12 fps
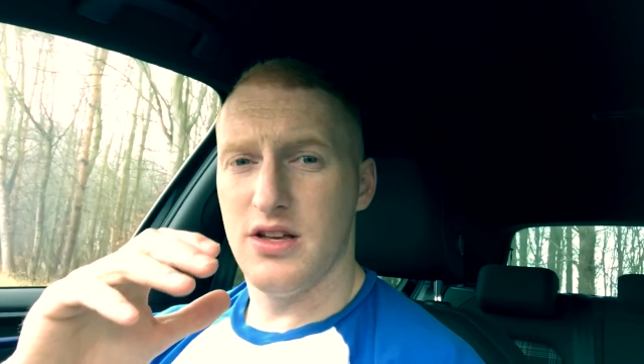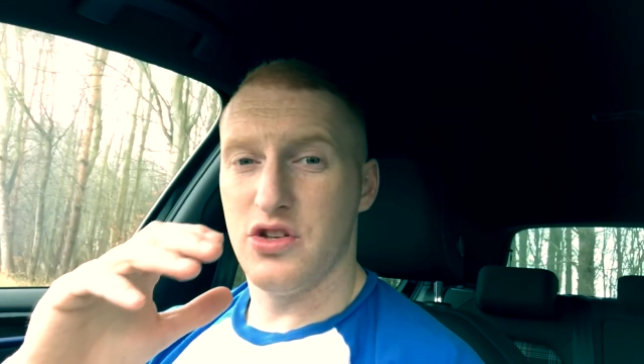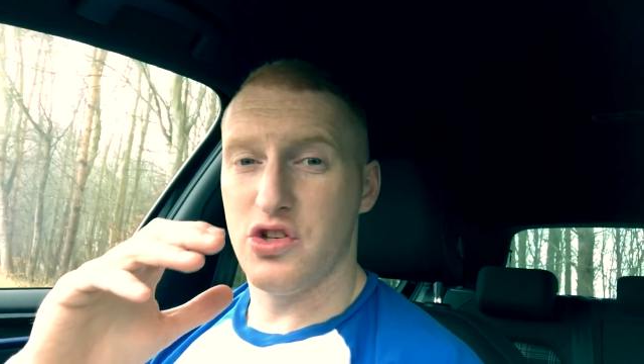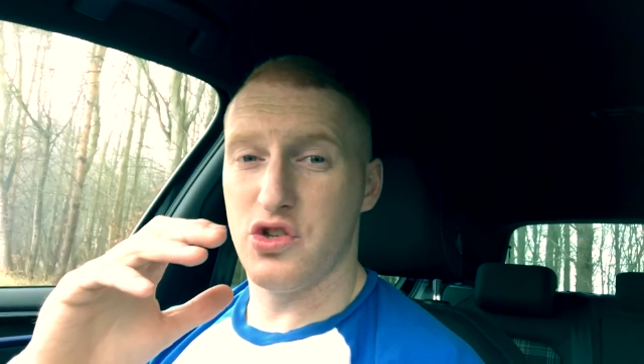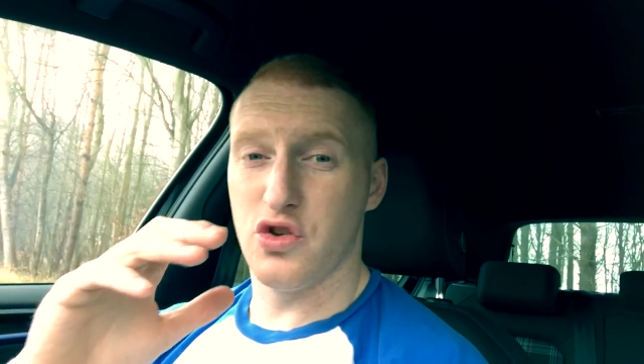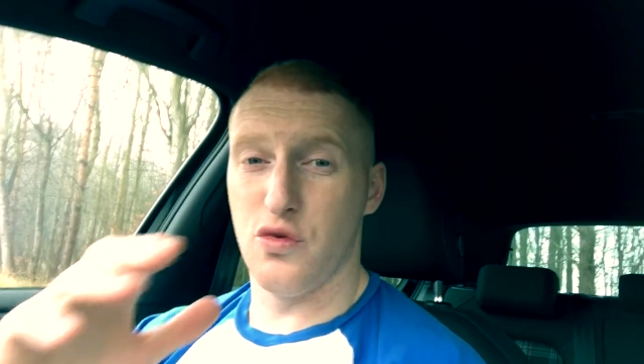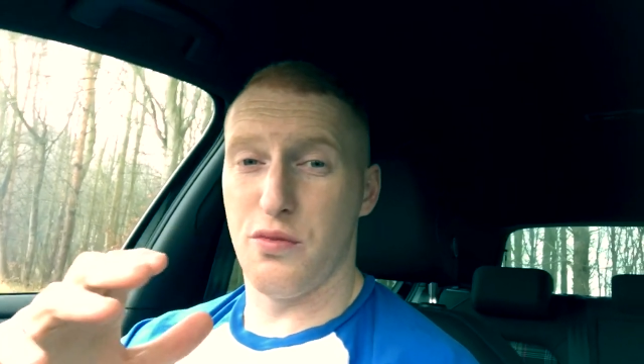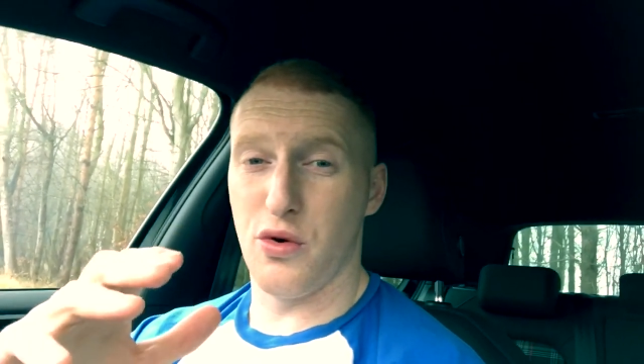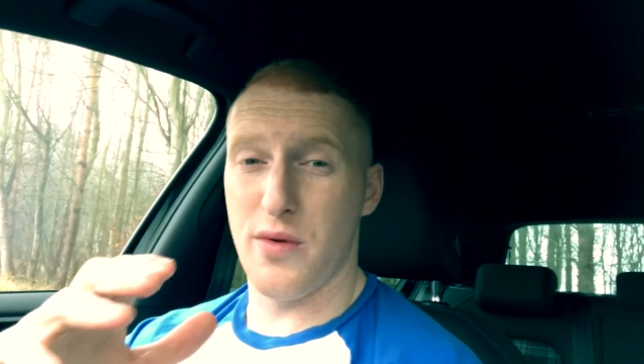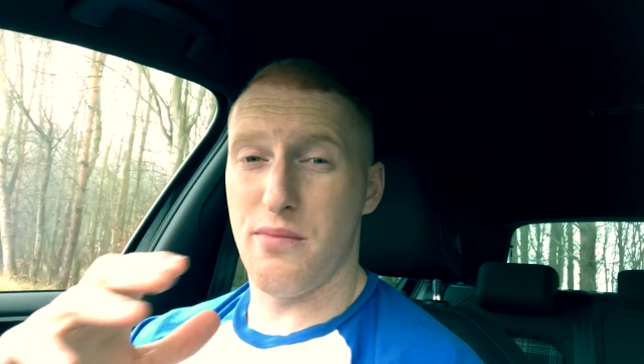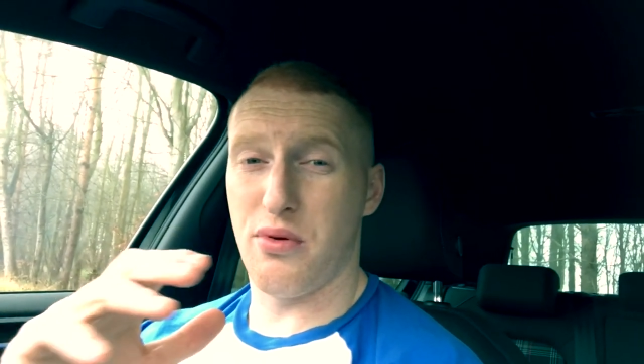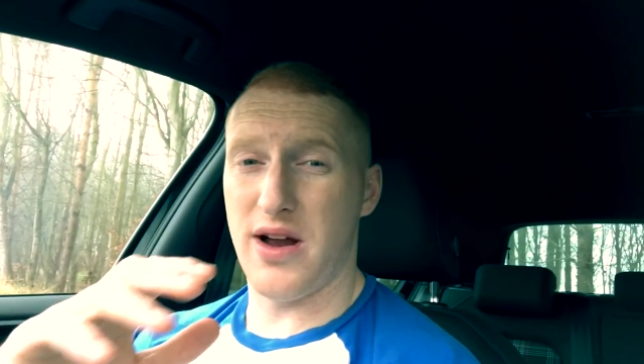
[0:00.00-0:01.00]

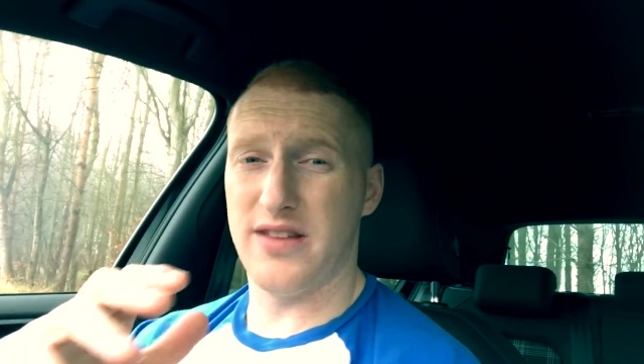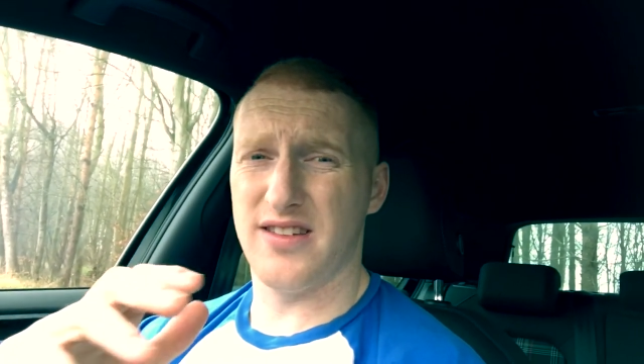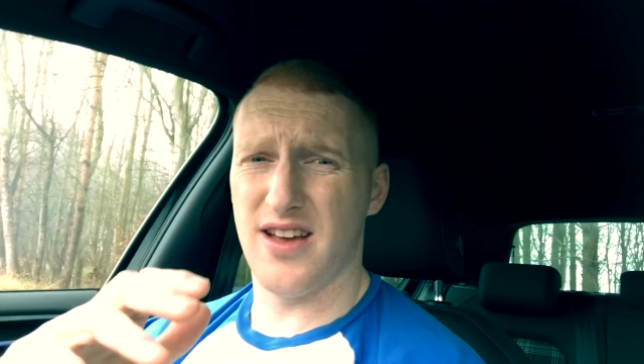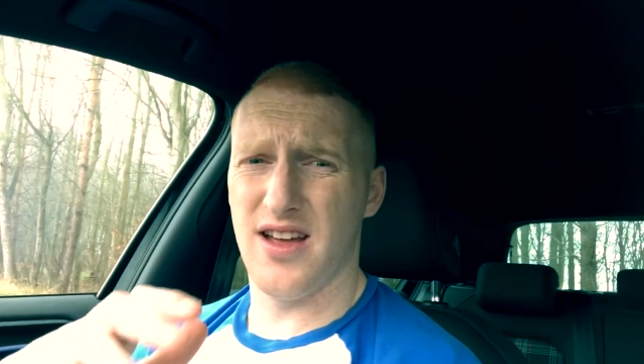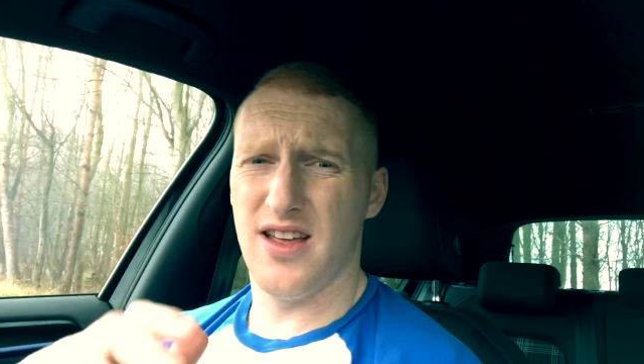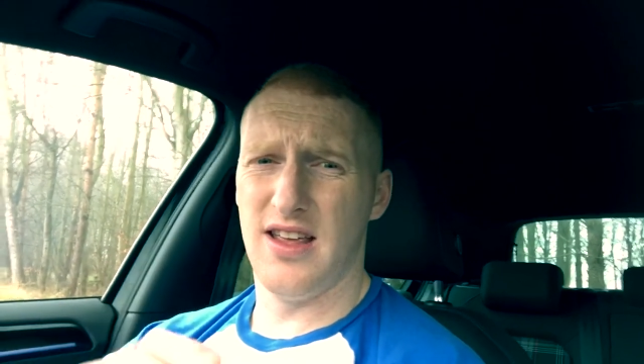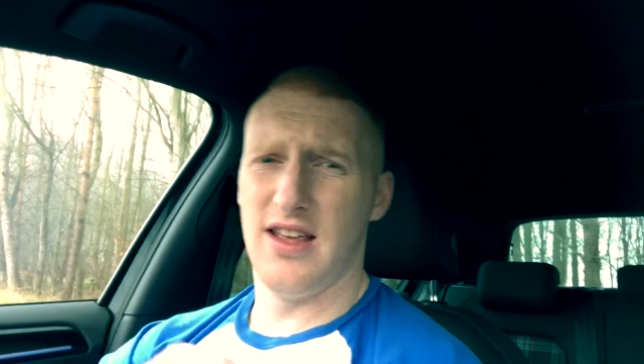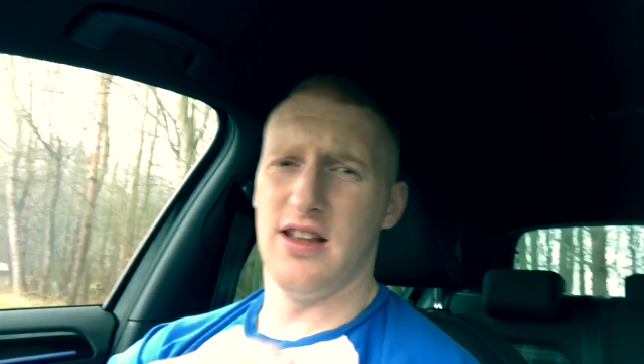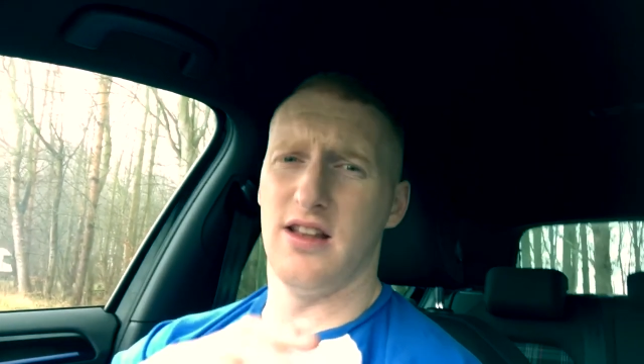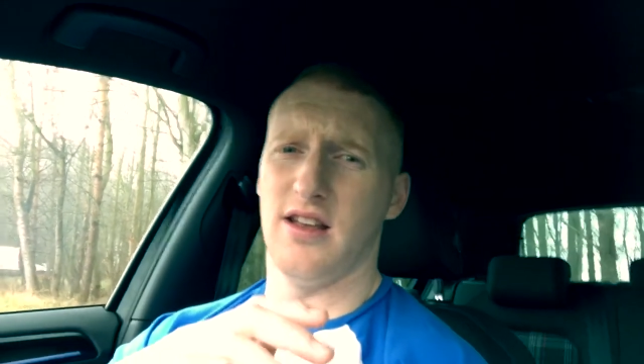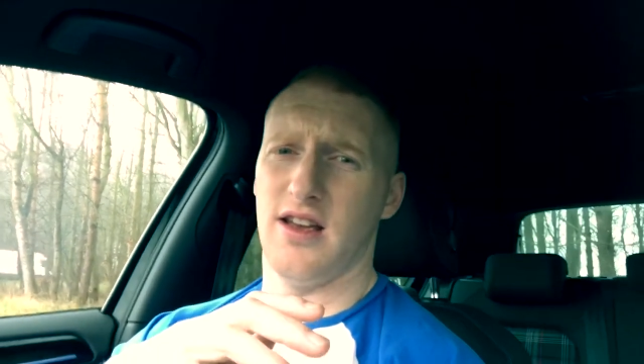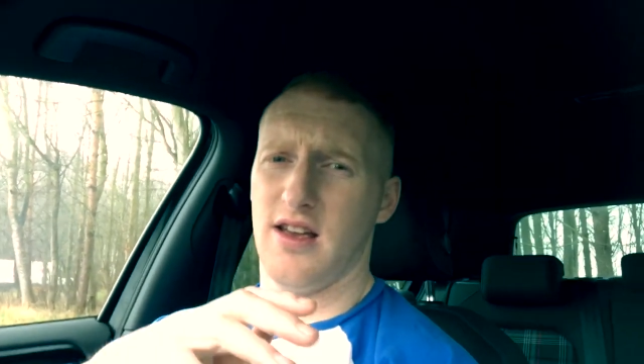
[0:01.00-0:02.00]
Subaru Impreza
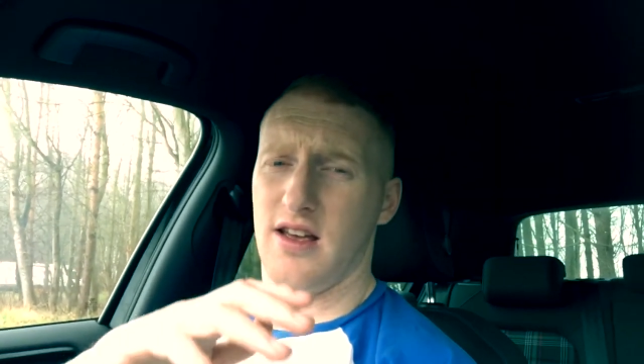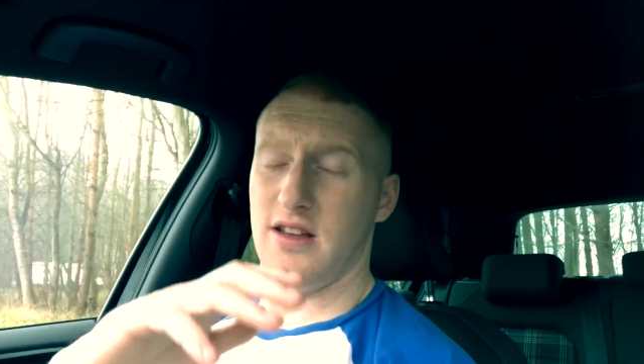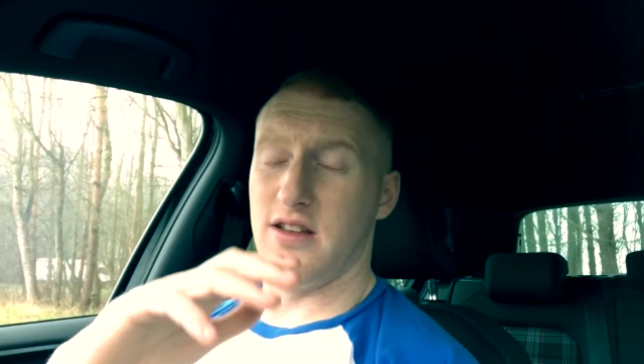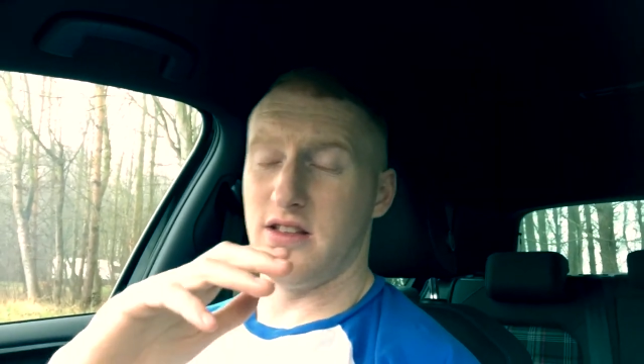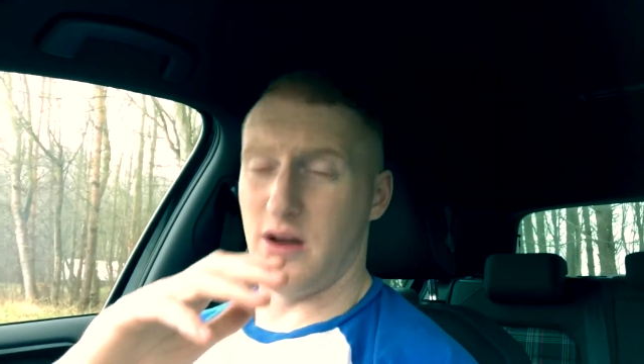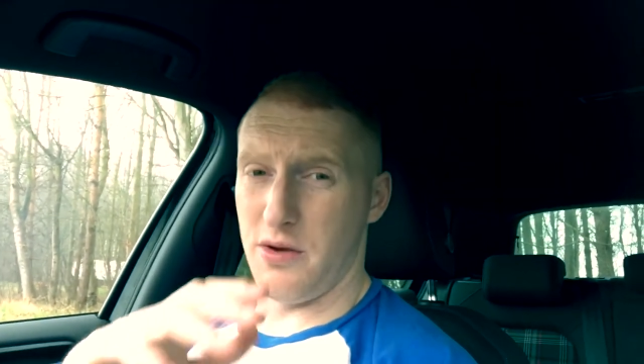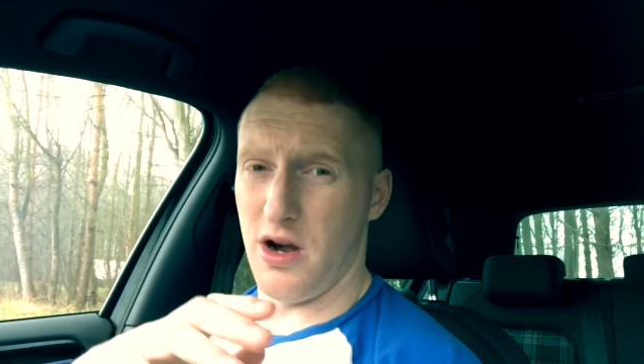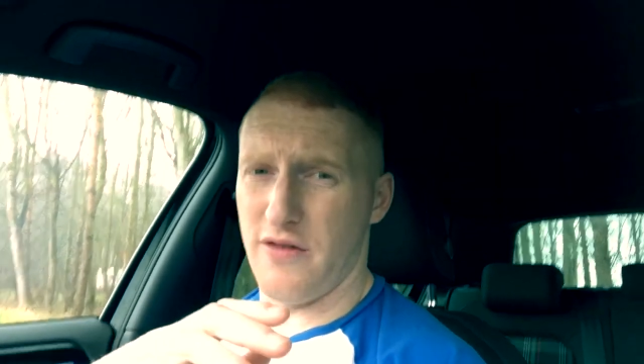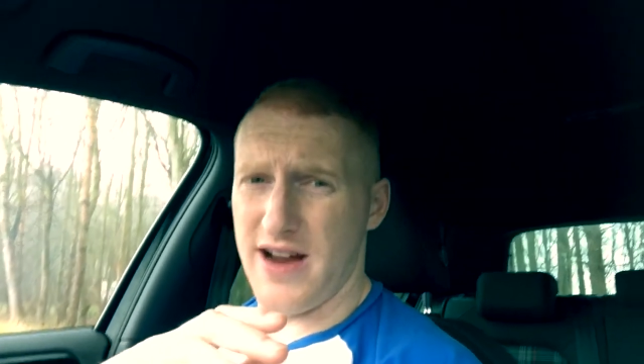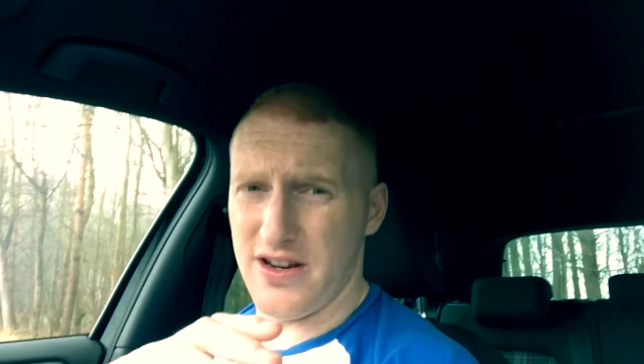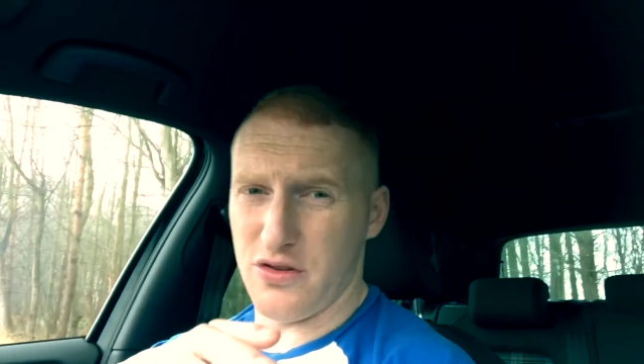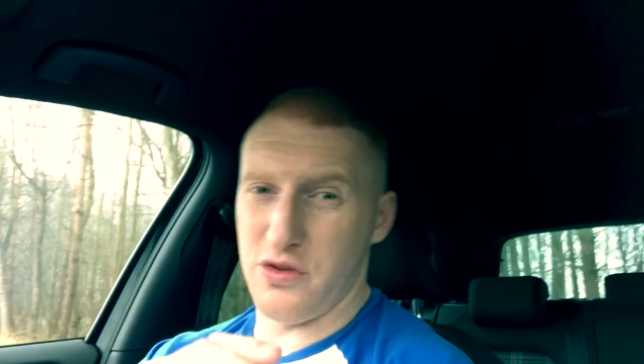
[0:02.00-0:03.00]

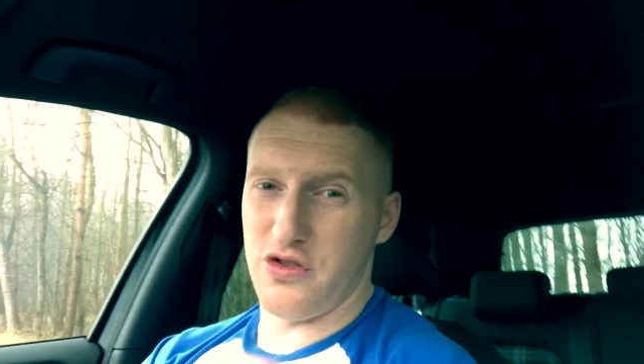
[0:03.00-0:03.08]
WRX,